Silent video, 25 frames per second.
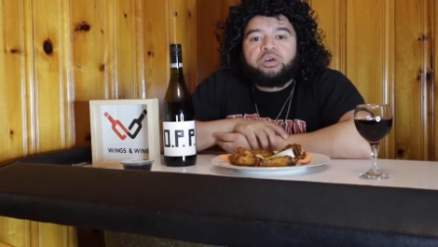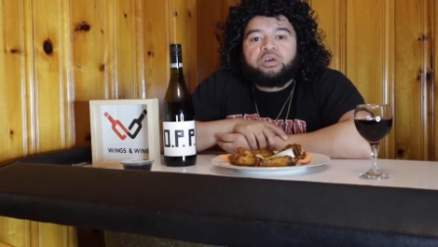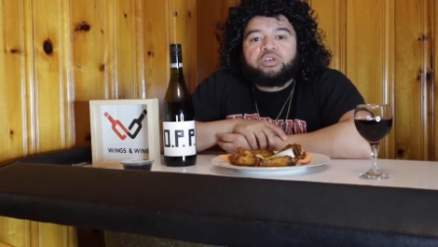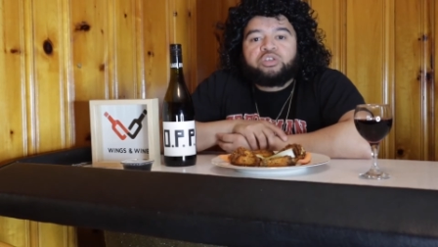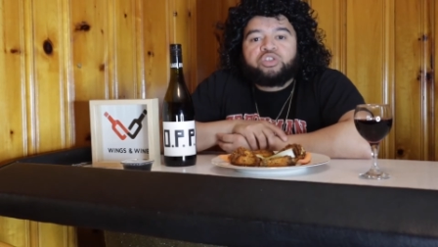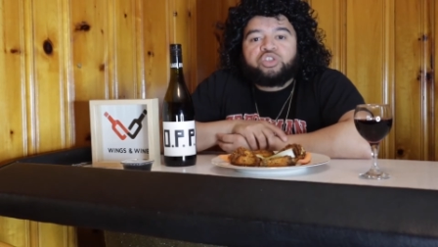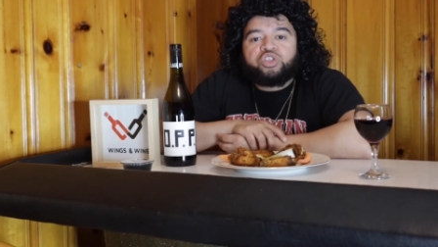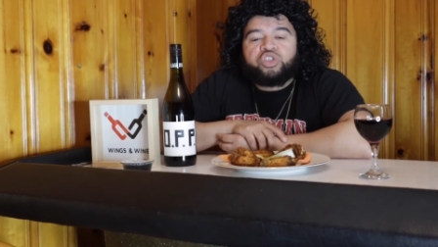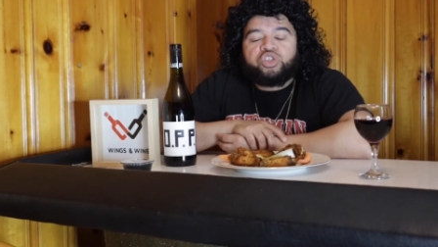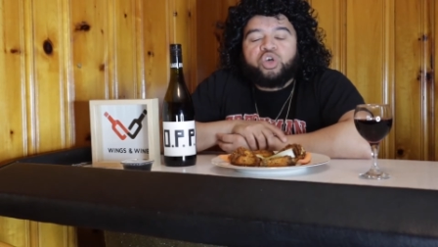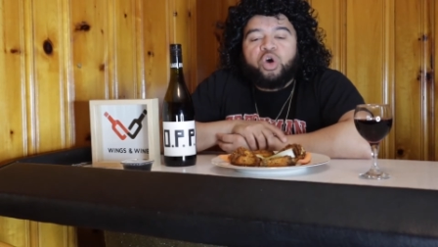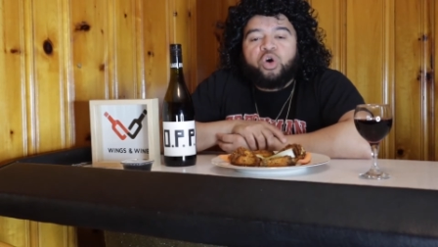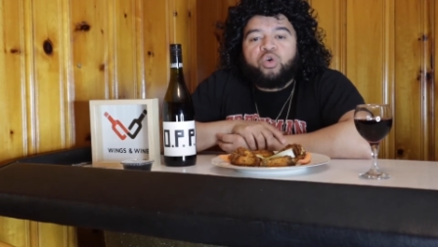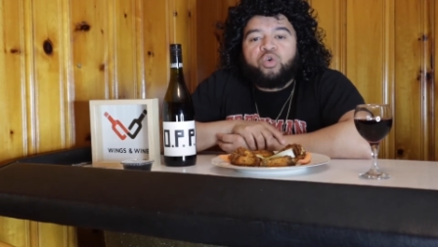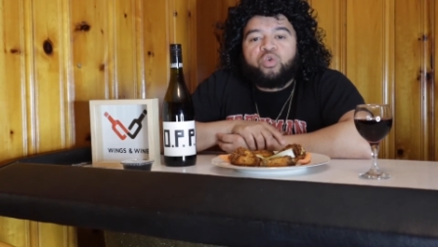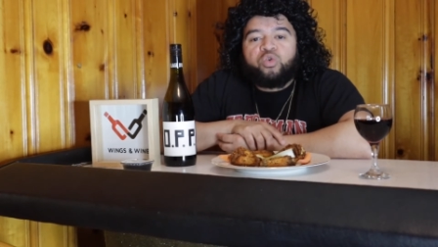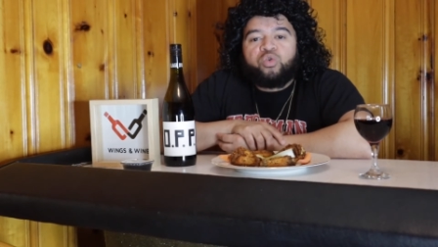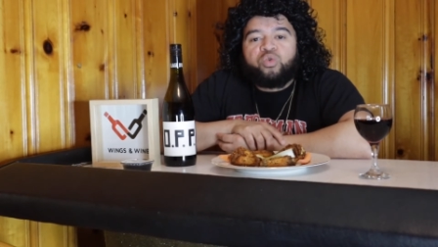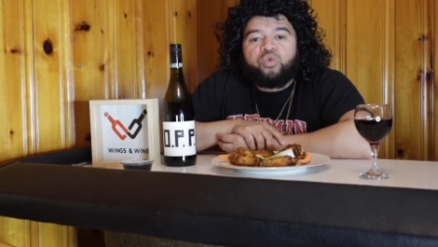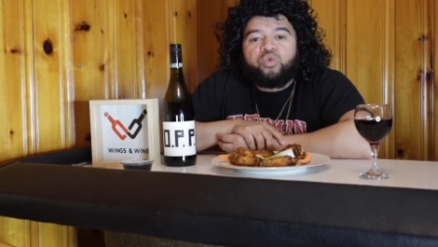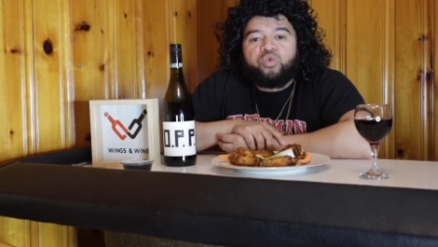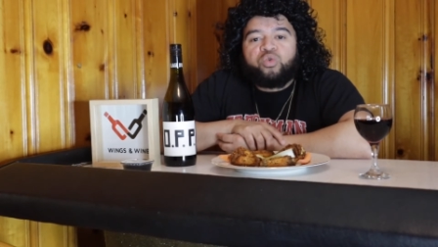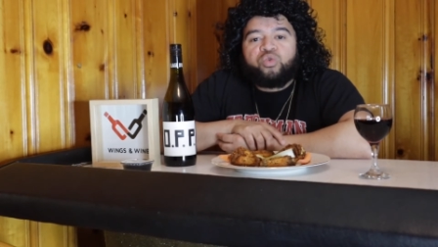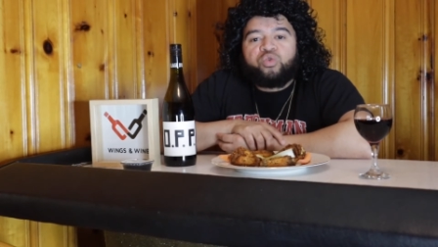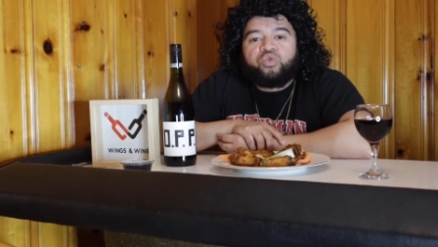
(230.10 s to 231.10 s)

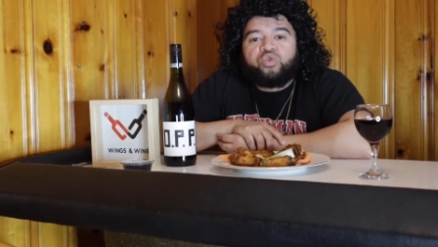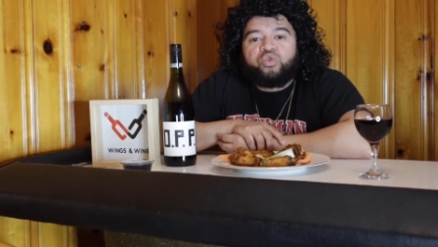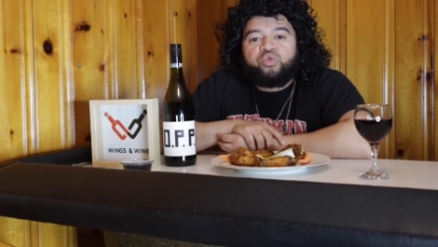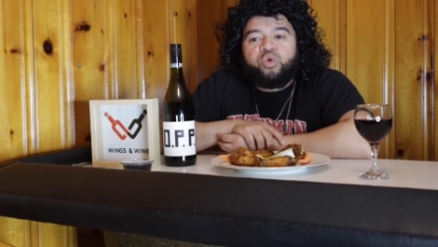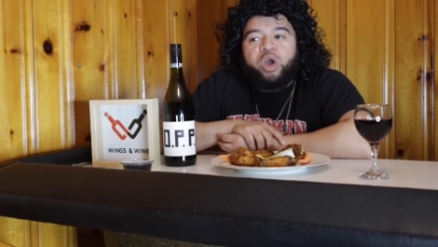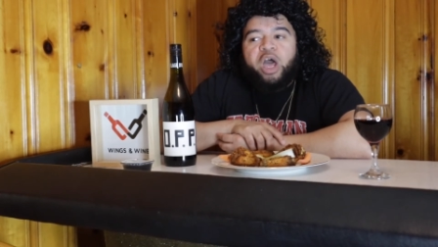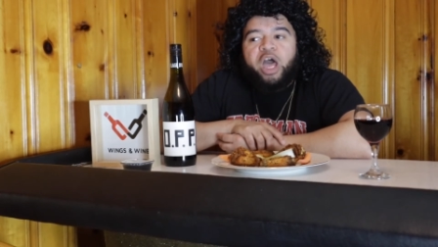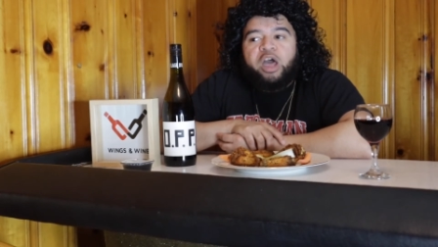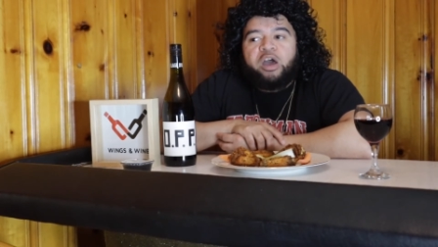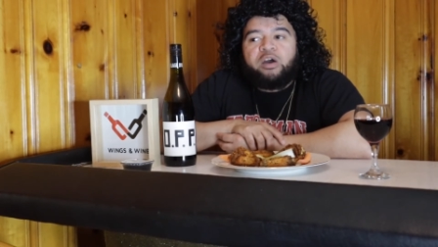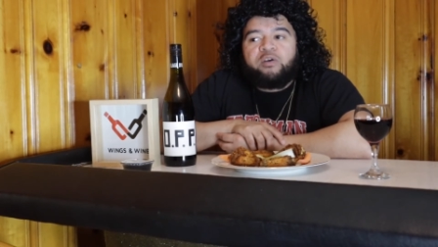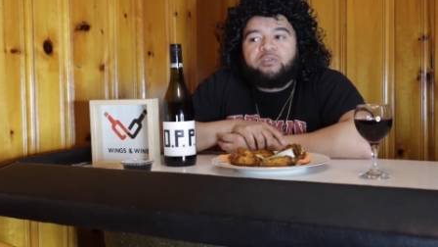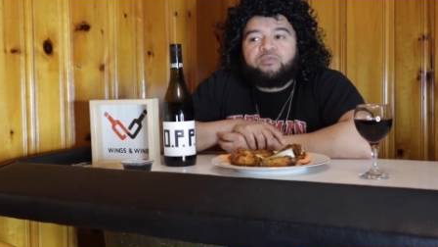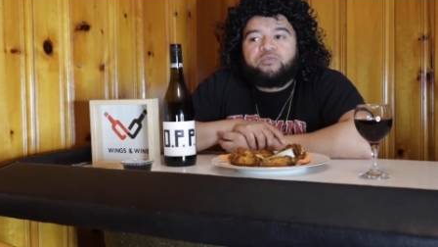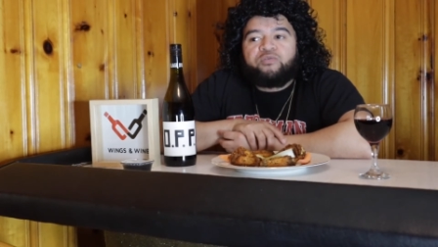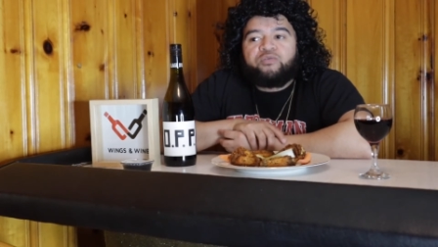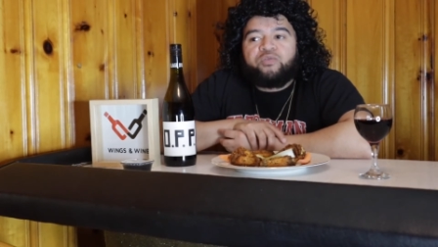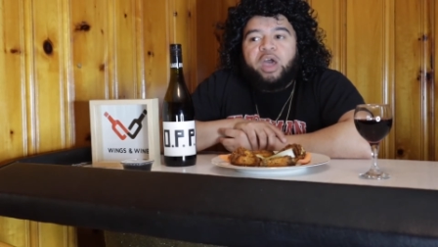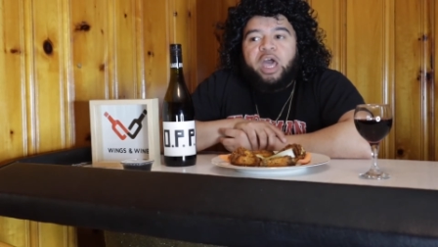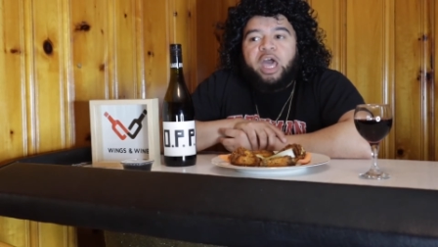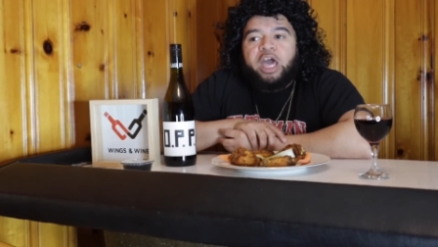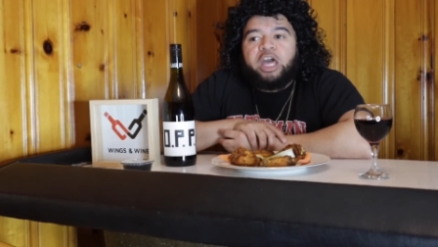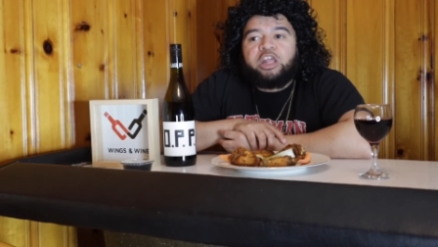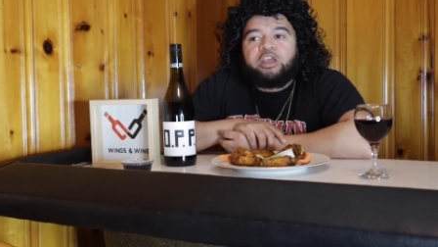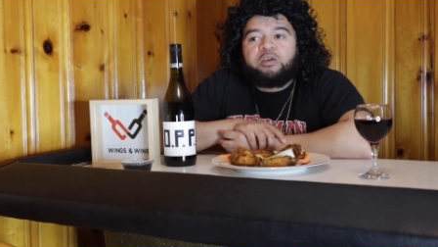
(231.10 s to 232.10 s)
So you have
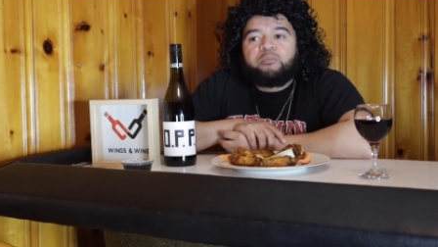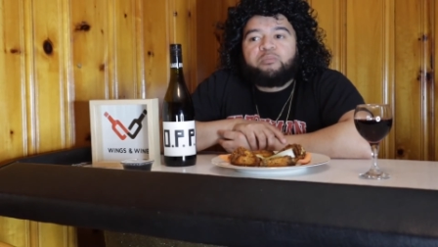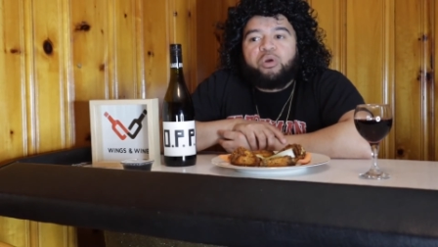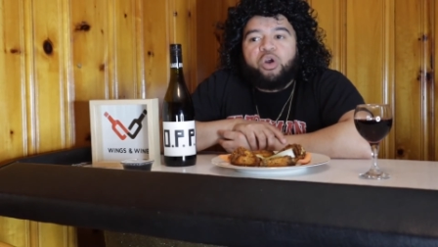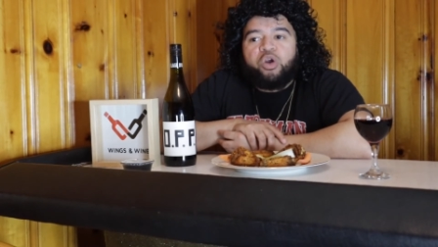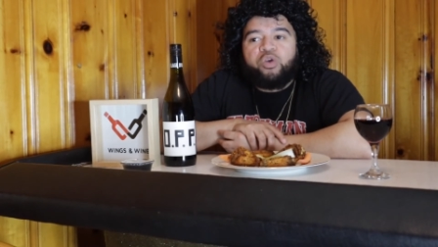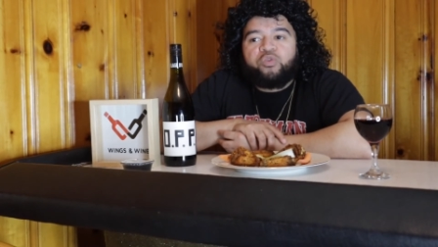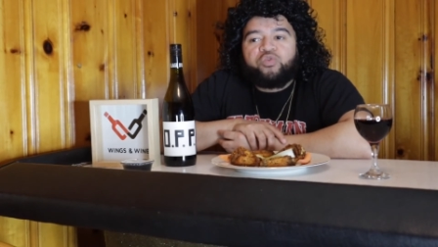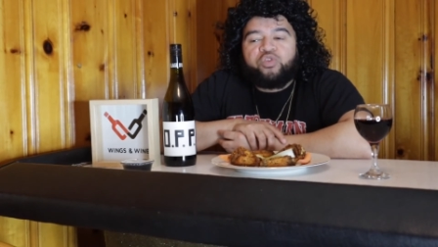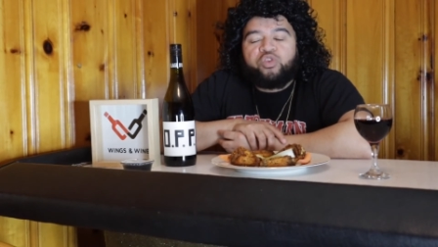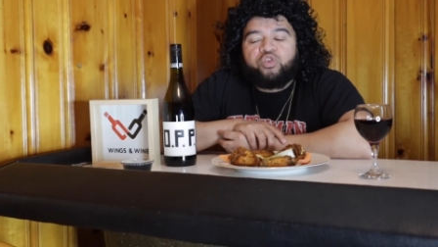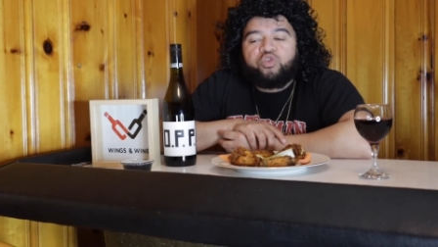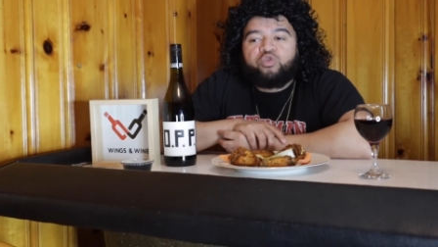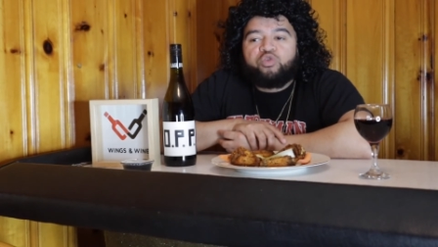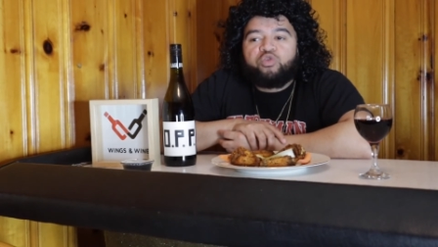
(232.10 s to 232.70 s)
Eddie Murphy,